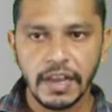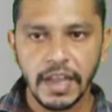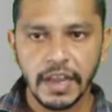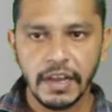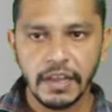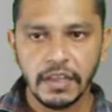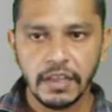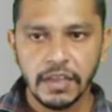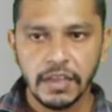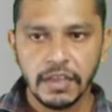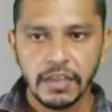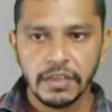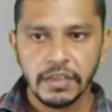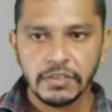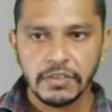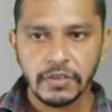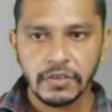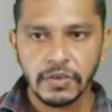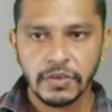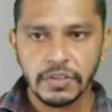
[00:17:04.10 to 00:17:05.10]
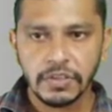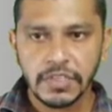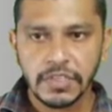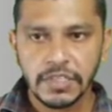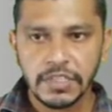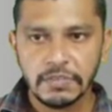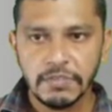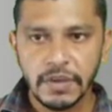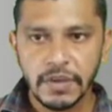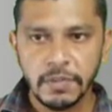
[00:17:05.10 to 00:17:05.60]
line. So
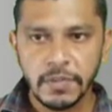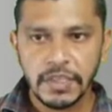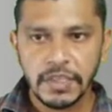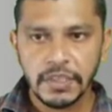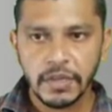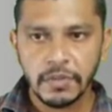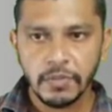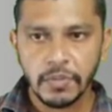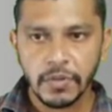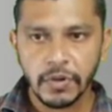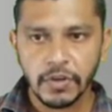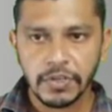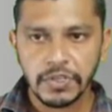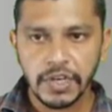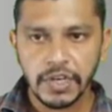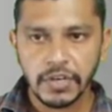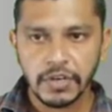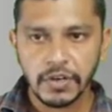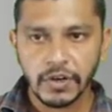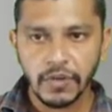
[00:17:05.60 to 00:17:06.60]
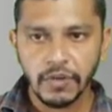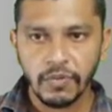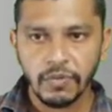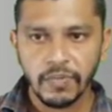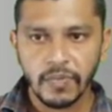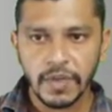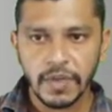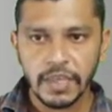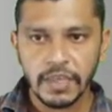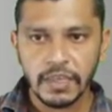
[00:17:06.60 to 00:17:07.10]
this will be the projector of
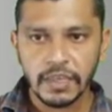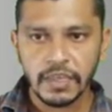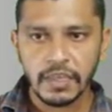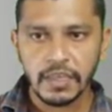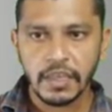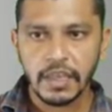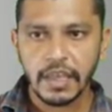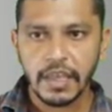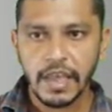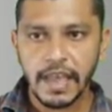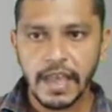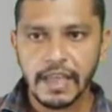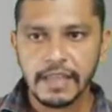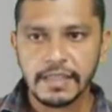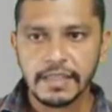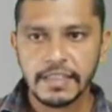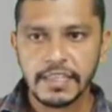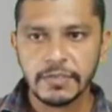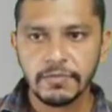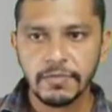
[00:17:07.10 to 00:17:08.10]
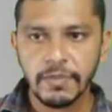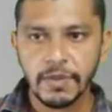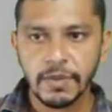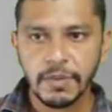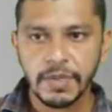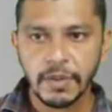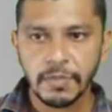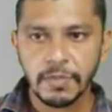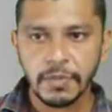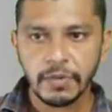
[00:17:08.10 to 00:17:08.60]
p and this will
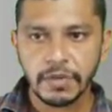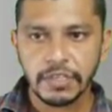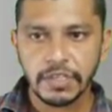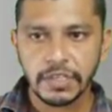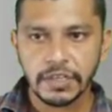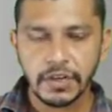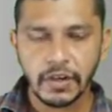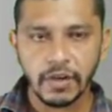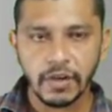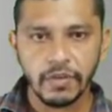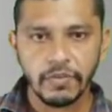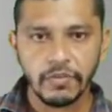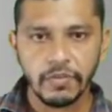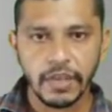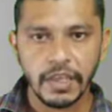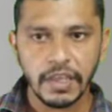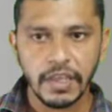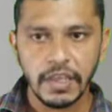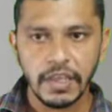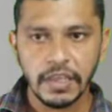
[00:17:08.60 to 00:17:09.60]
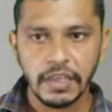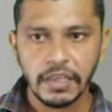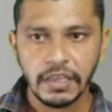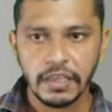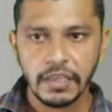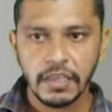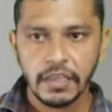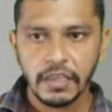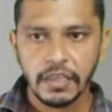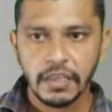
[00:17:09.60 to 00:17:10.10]
be the projector of a.
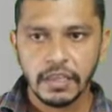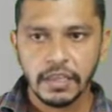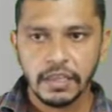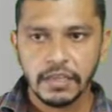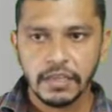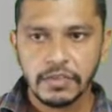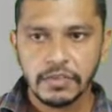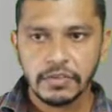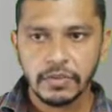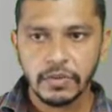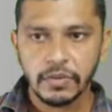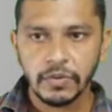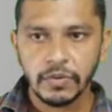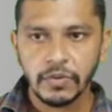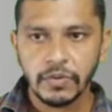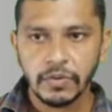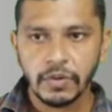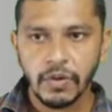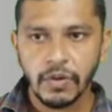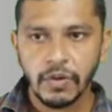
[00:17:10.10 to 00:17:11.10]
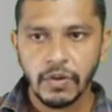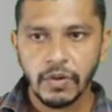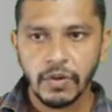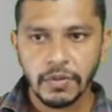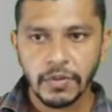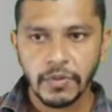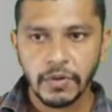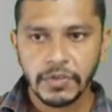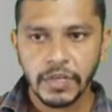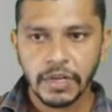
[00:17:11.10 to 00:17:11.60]
So on
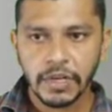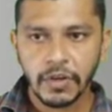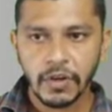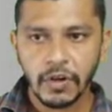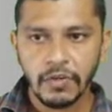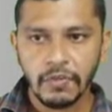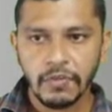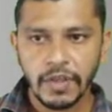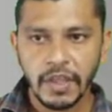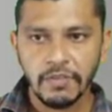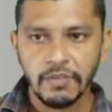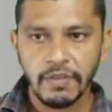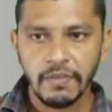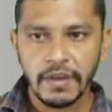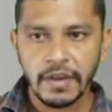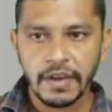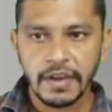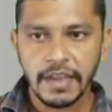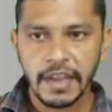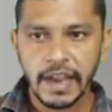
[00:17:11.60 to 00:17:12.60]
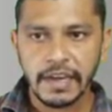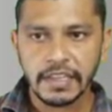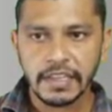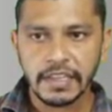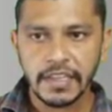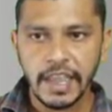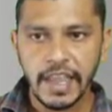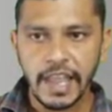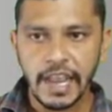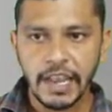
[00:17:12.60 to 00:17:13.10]
the projector of a, we will get
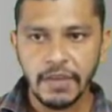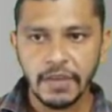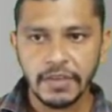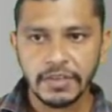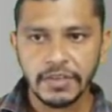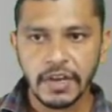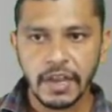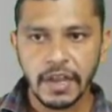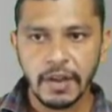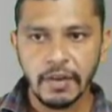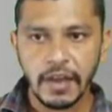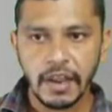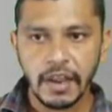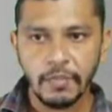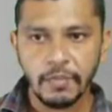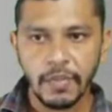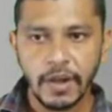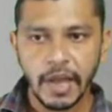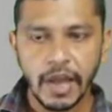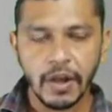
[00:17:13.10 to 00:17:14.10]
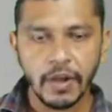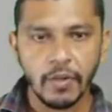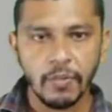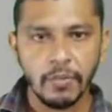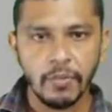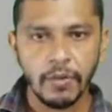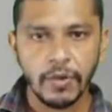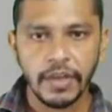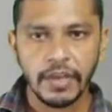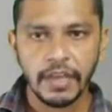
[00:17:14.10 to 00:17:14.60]
the elevation and plan of
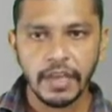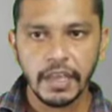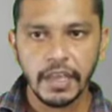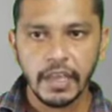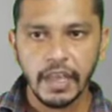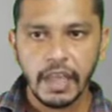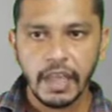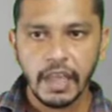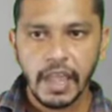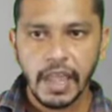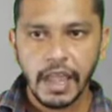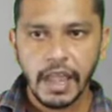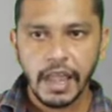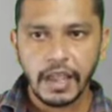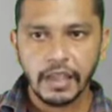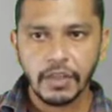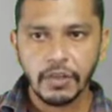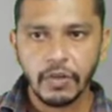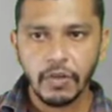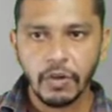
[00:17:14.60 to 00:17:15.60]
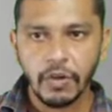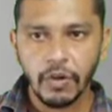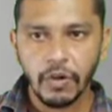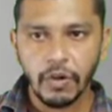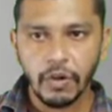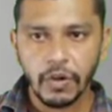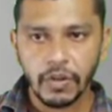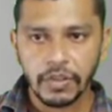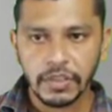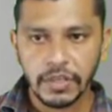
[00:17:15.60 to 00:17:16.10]
point a, and the
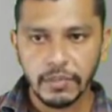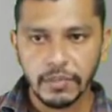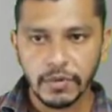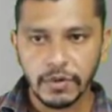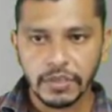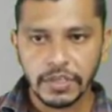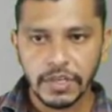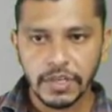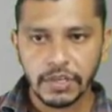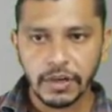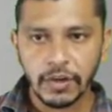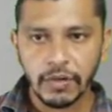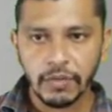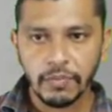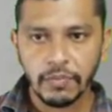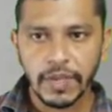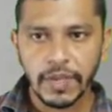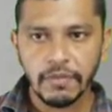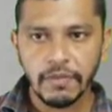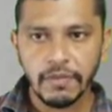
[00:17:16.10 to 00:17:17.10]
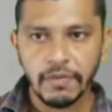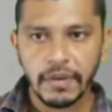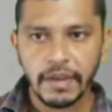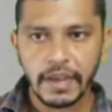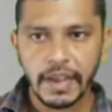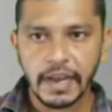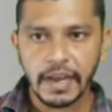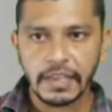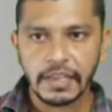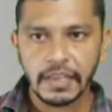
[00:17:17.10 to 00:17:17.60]
on the projector of b, we will
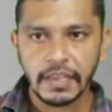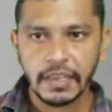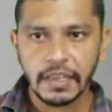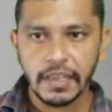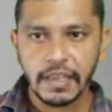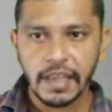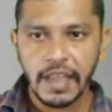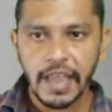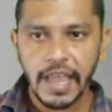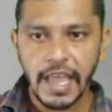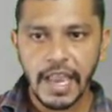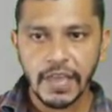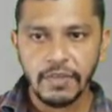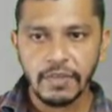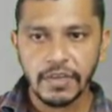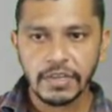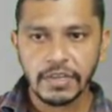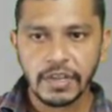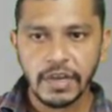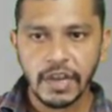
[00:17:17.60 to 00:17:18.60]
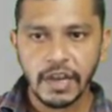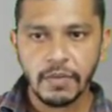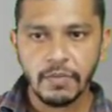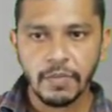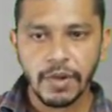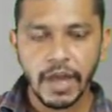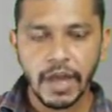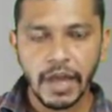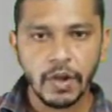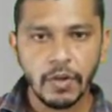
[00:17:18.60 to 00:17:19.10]
get the elevation
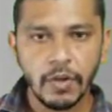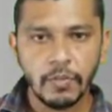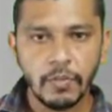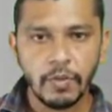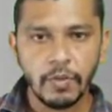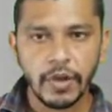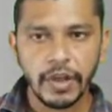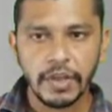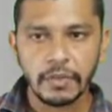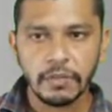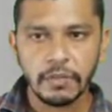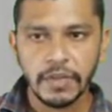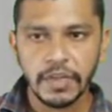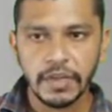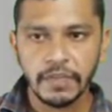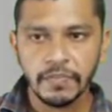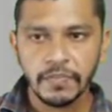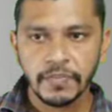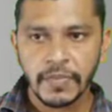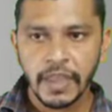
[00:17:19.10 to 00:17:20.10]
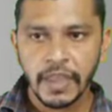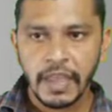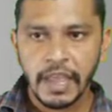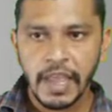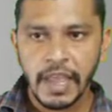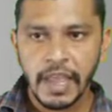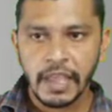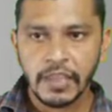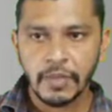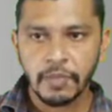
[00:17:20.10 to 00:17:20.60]
and plan of point b.
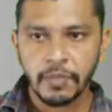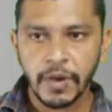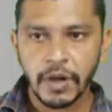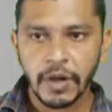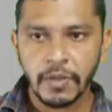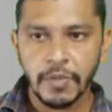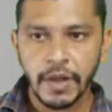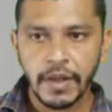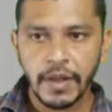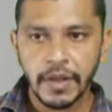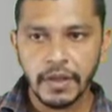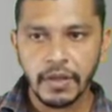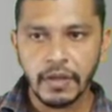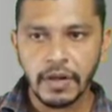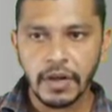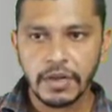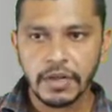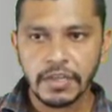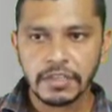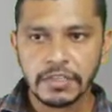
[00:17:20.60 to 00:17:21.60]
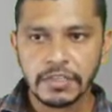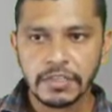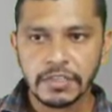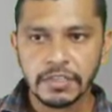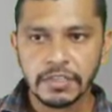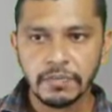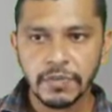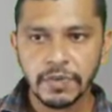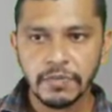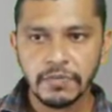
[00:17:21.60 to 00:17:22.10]
And the perpendicular
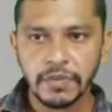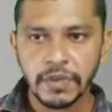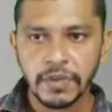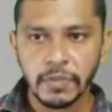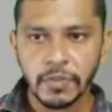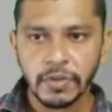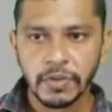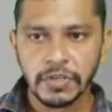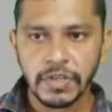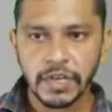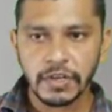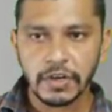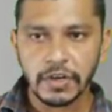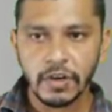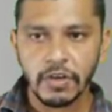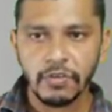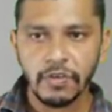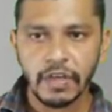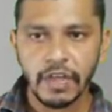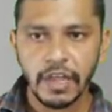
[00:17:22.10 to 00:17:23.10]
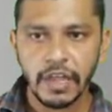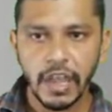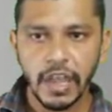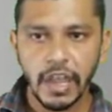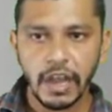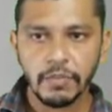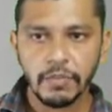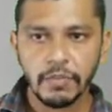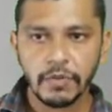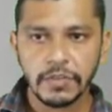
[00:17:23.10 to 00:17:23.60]
distance between projector of a
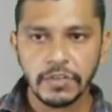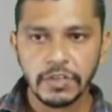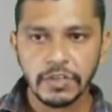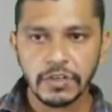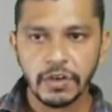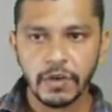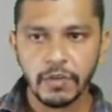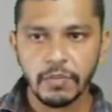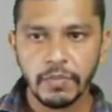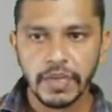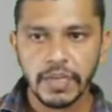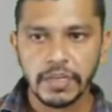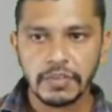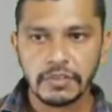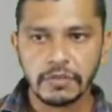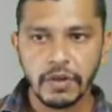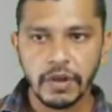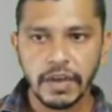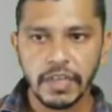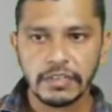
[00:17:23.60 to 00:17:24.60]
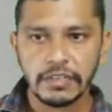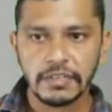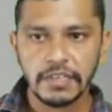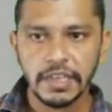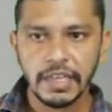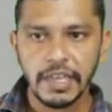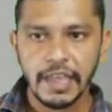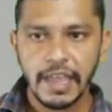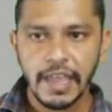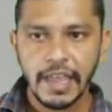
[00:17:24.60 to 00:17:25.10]
and projector of b is known as
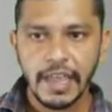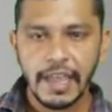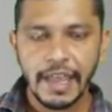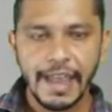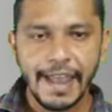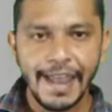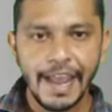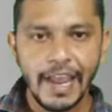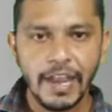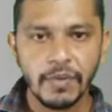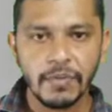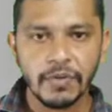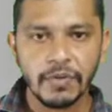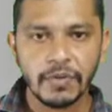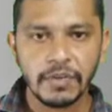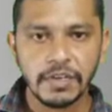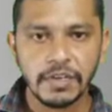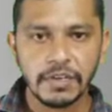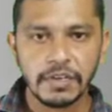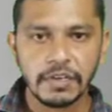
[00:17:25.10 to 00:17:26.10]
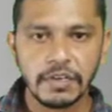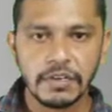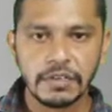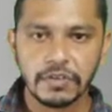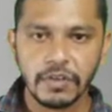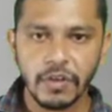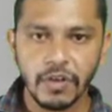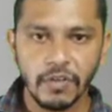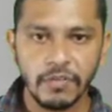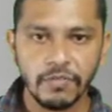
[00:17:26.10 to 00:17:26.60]
the end
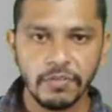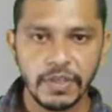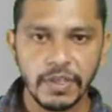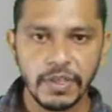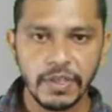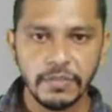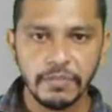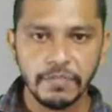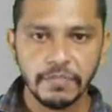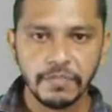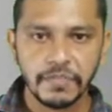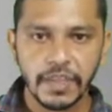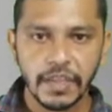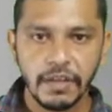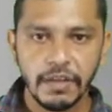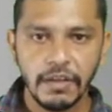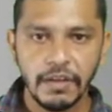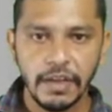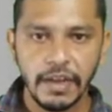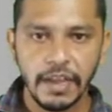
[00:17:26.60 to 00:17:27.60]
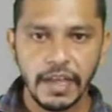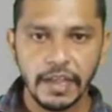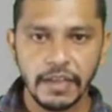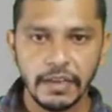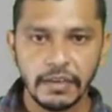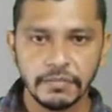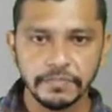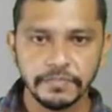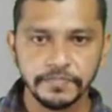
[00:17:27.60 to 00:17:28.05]
projectors of the line.